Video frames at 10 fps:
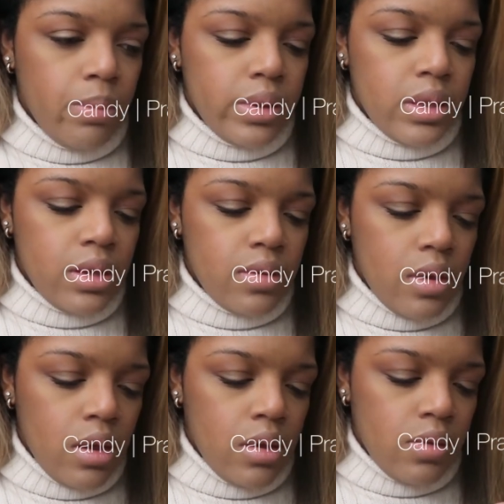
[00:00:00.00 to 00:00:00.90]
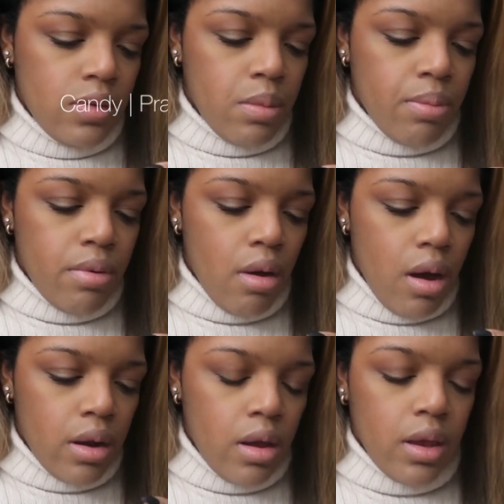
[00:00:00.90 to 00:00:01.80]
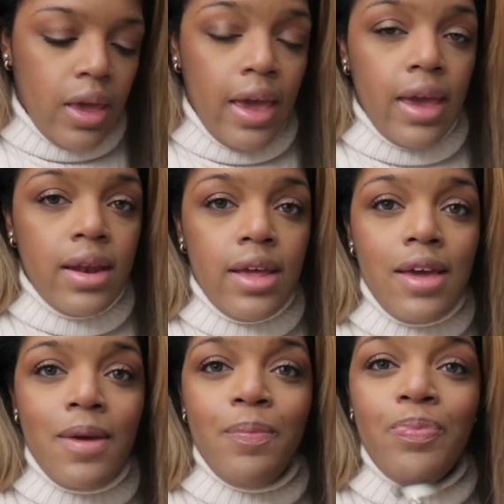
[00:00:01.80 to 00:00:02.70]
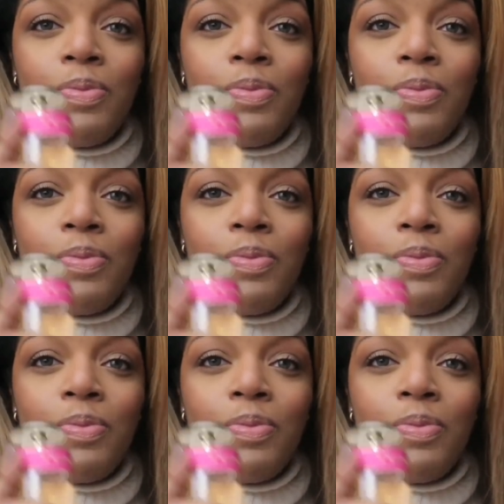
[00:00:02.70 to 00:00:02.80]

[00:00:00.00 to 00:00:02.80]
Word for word: but this is the Prada Candy.